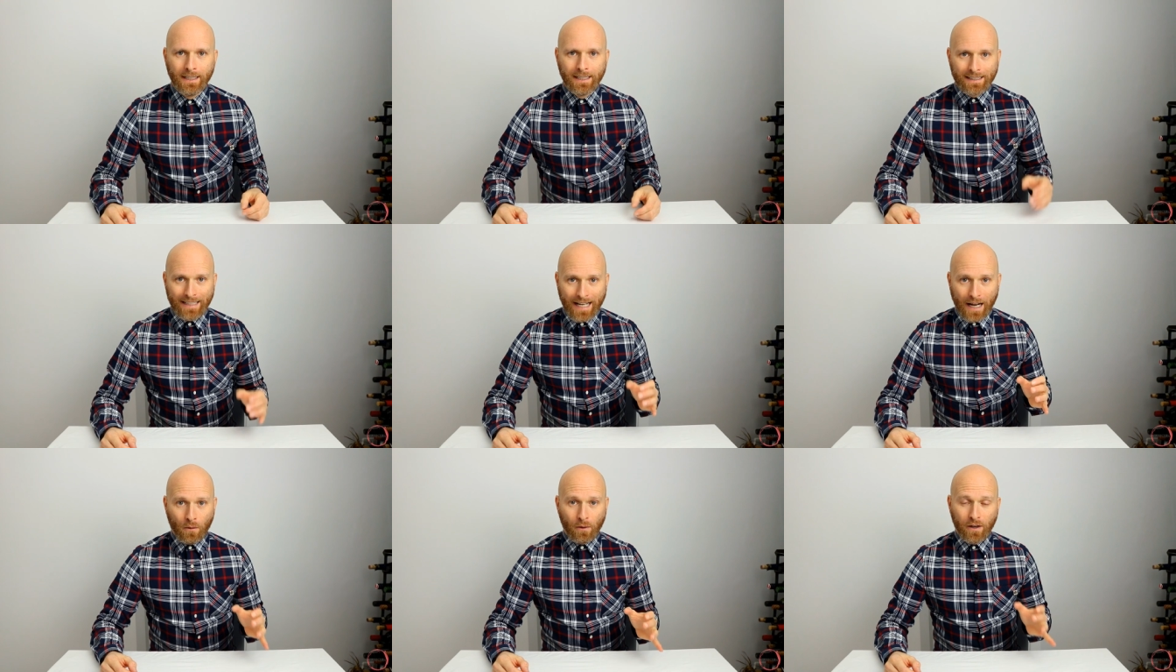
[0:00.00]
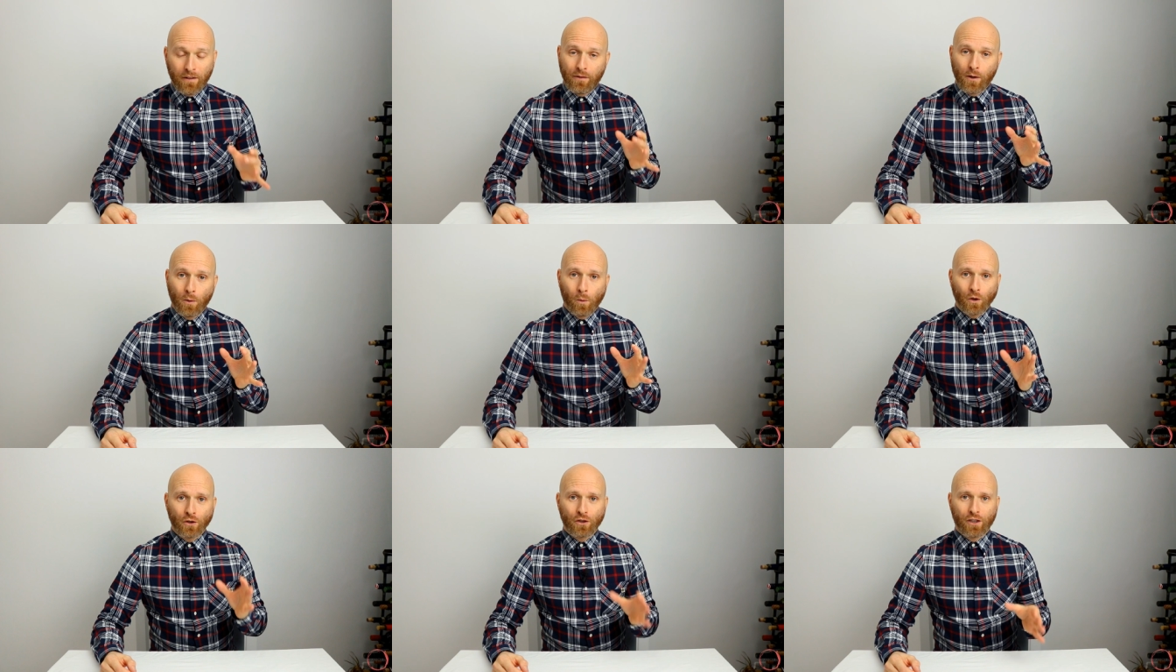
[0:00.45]
Now, if
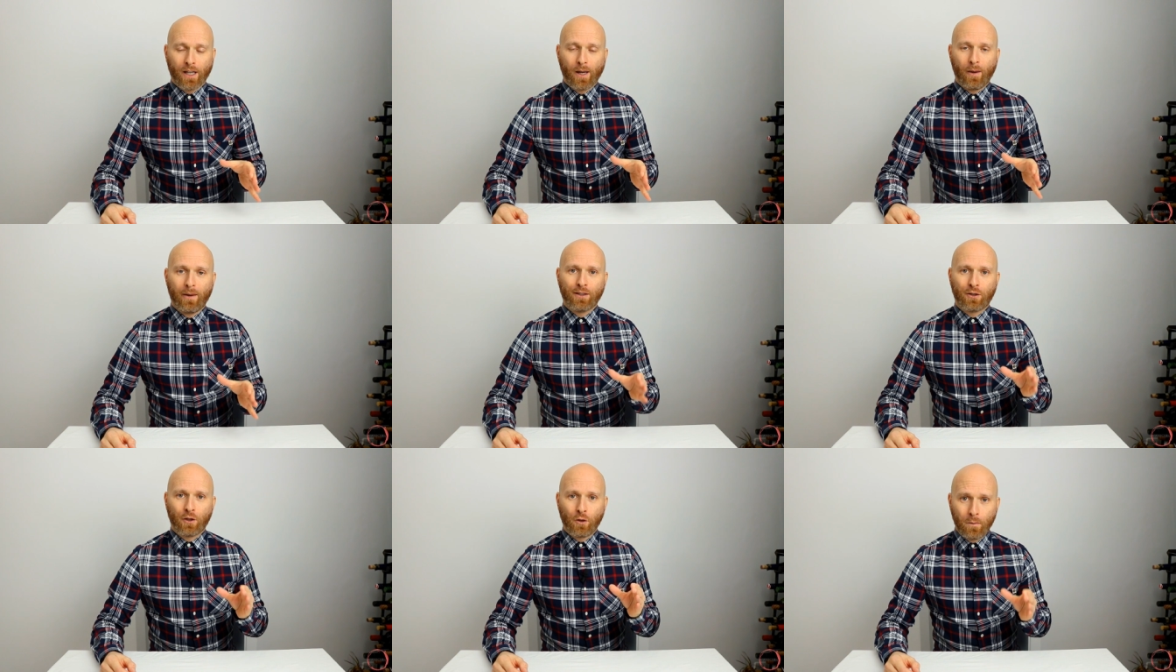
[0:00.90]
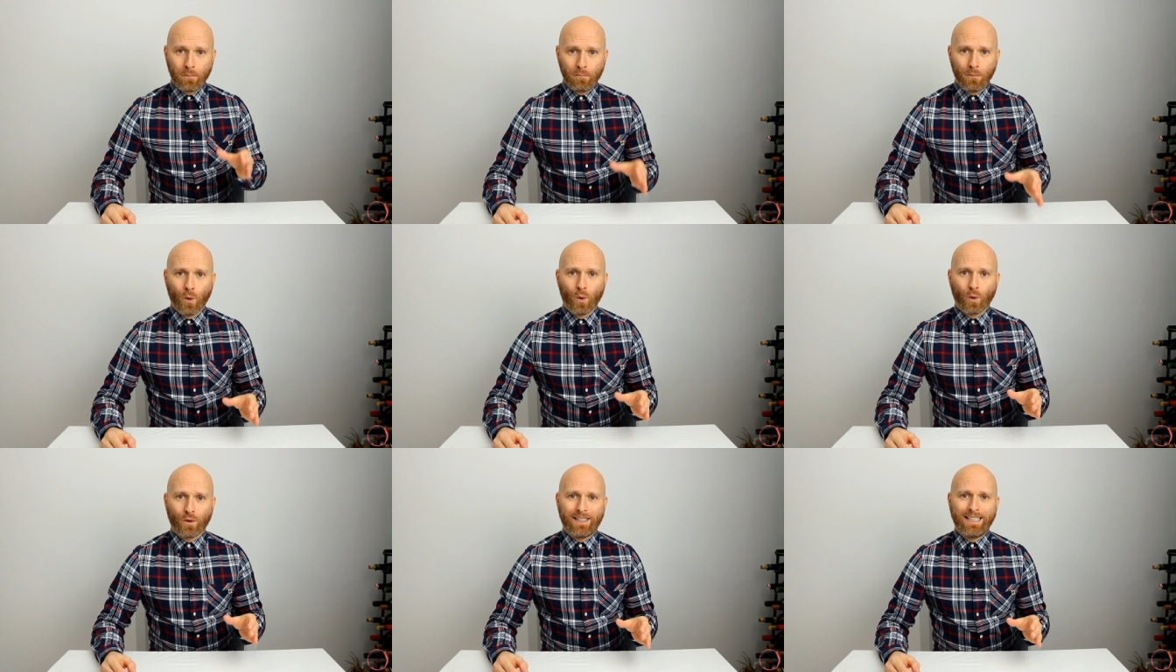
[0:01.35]
you want to go into
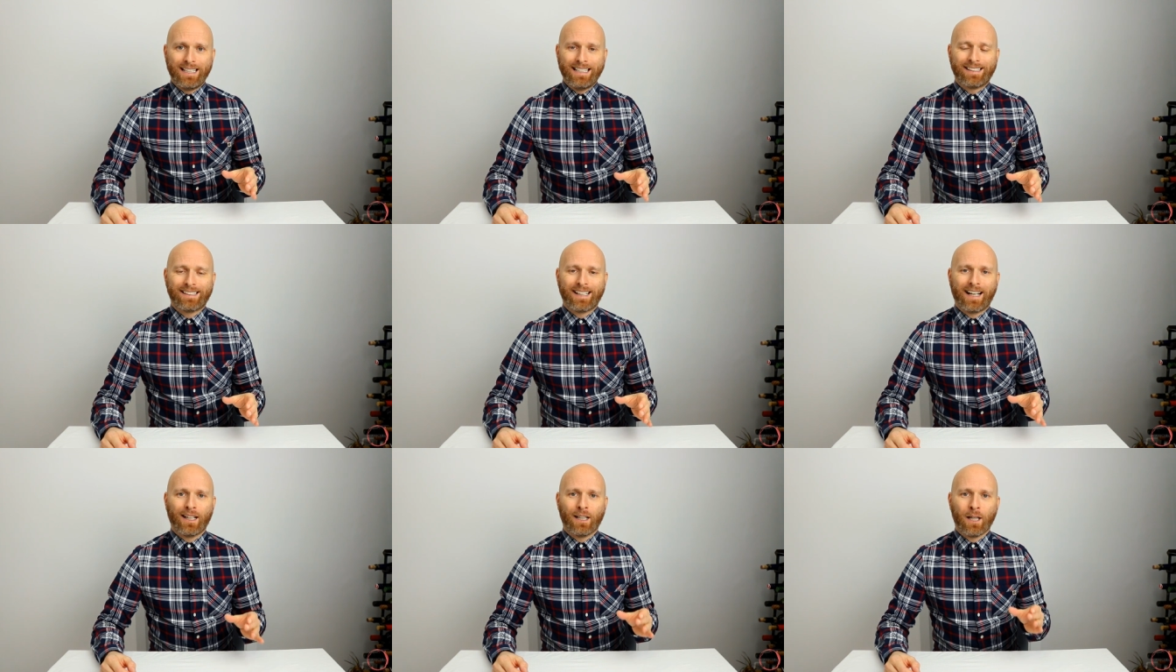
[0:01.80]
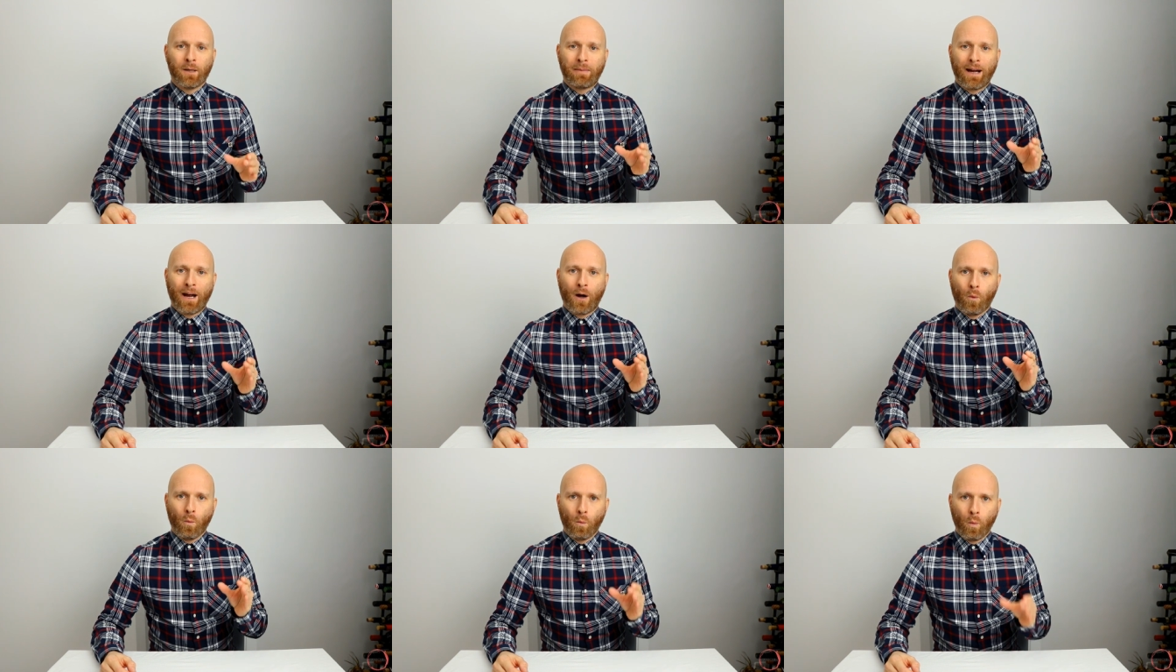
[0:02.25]
more detail
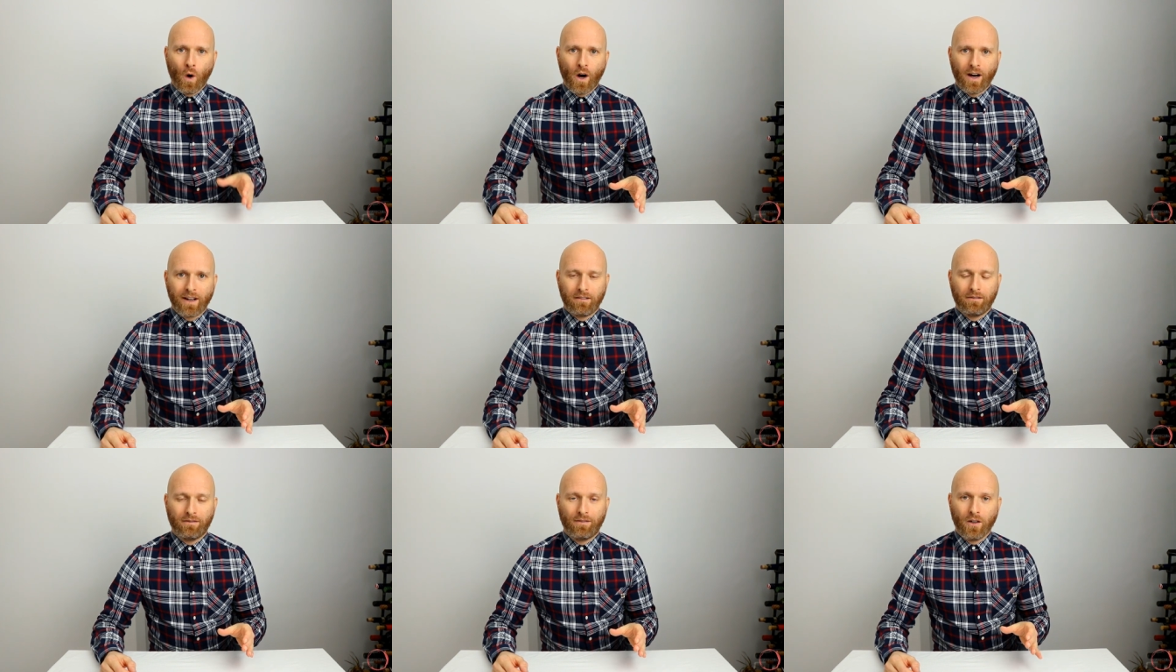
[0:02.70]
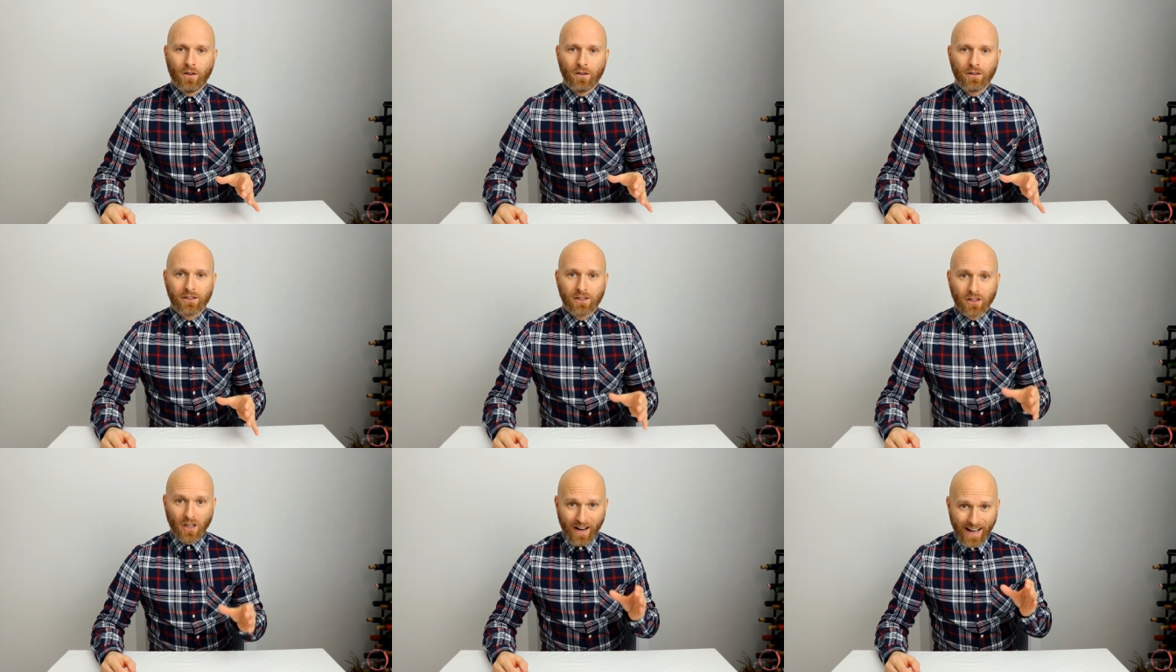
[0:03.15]
about wine faults,